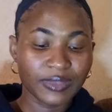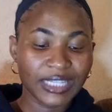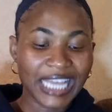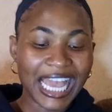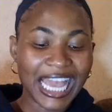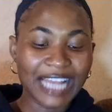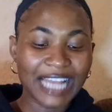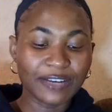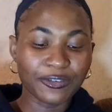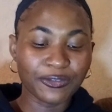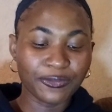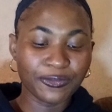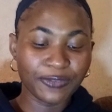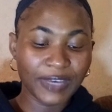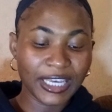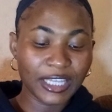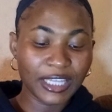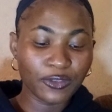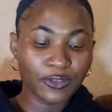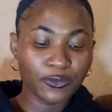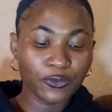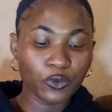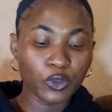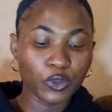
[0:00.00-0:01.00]
and
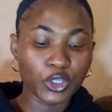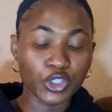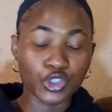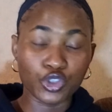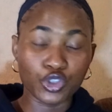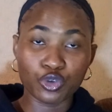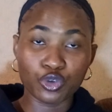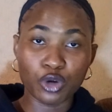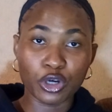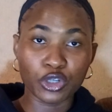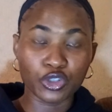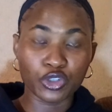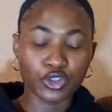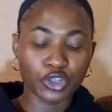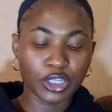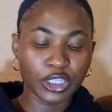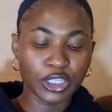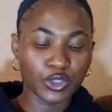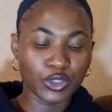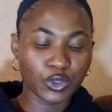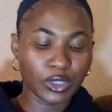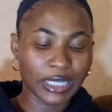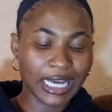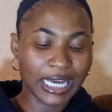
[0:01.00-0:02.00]
faithful instruction
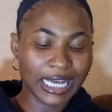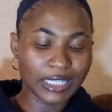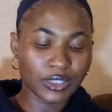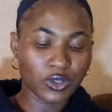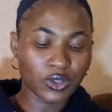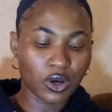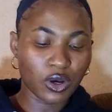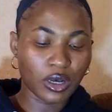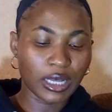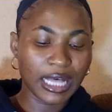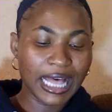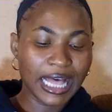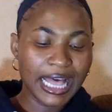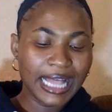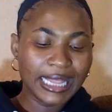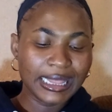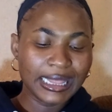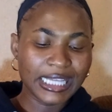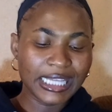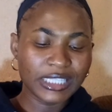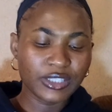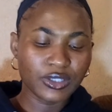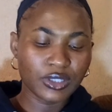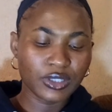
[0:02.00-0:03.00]
is on her tongue.
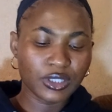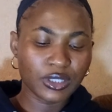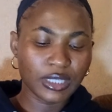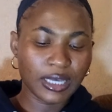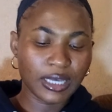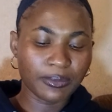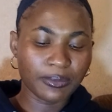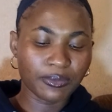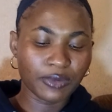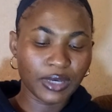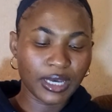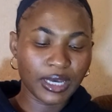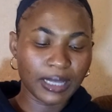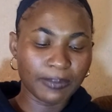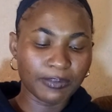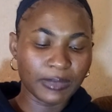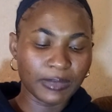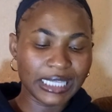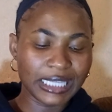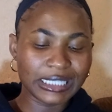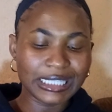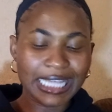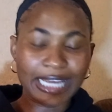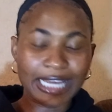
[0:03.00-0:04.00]
Let's
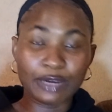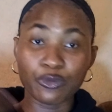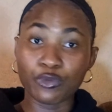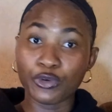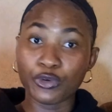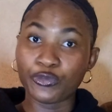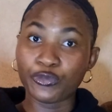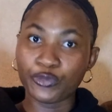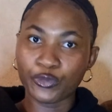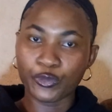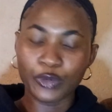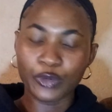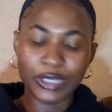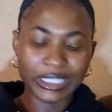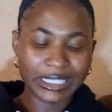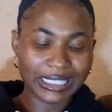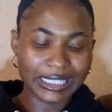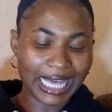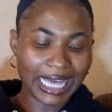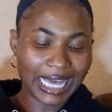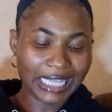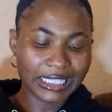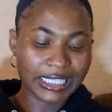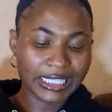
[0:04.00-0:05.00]
like rephrase
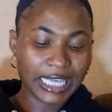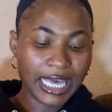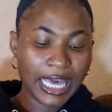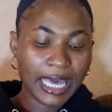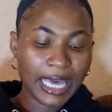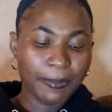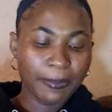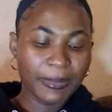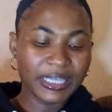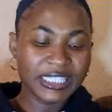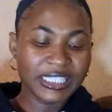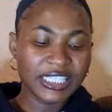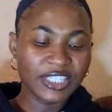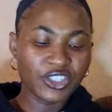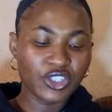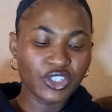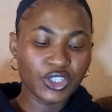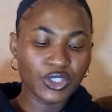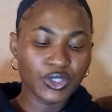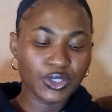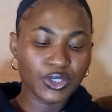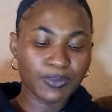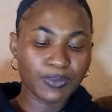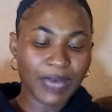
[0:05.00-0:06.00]
that.
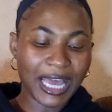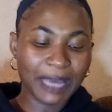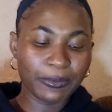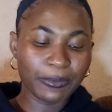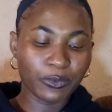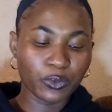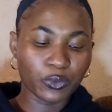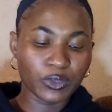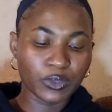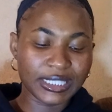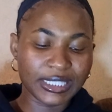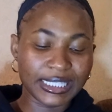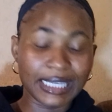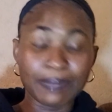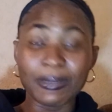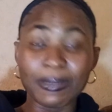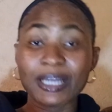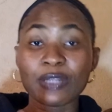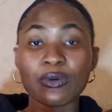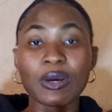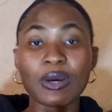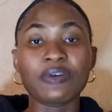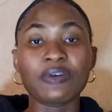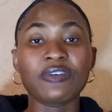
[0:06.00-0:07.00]
Messages Bible would say. By
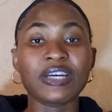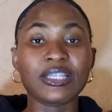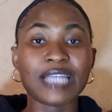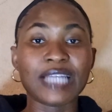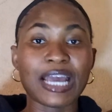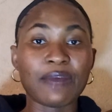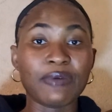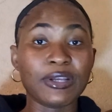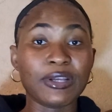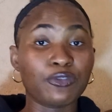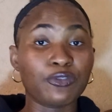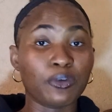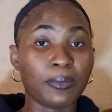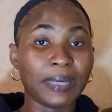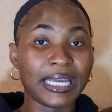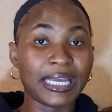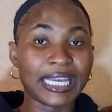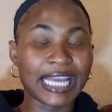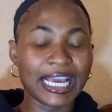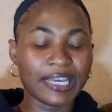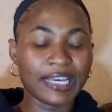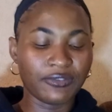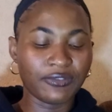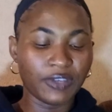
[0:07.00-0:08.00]
the way, I read from
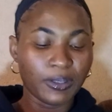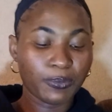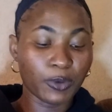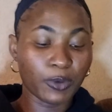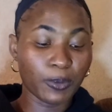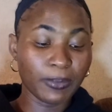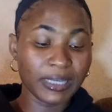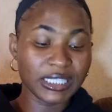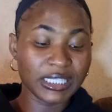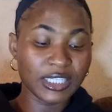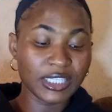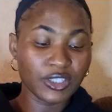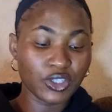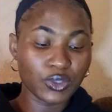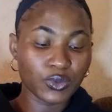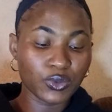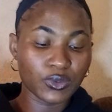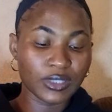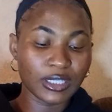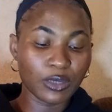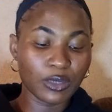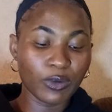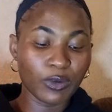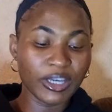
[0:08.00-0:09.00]
NIV, but Messages would
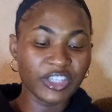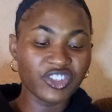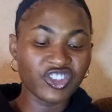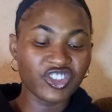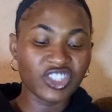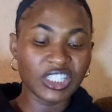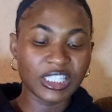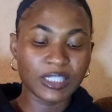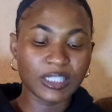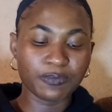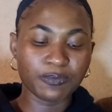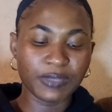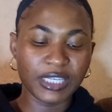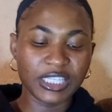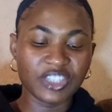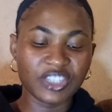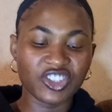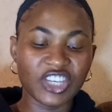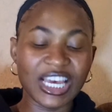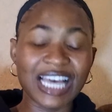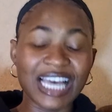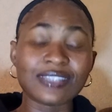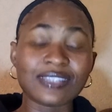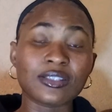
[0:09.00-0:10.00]
say when she speaks,
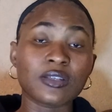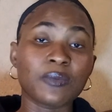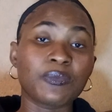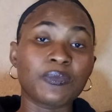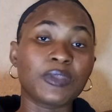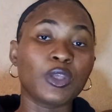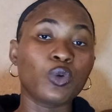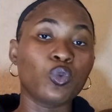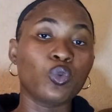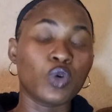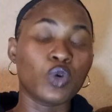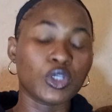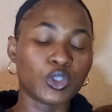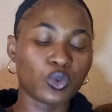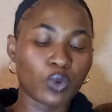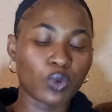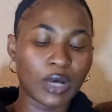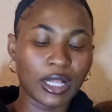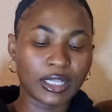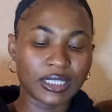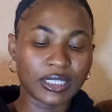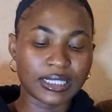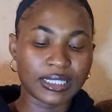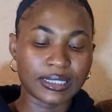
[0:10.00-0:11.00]
she has something
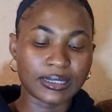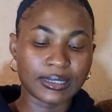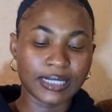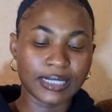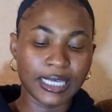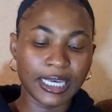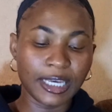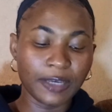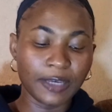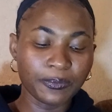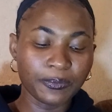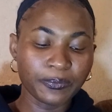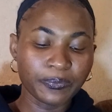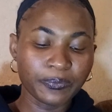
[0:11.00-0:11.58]
worthwhile to say,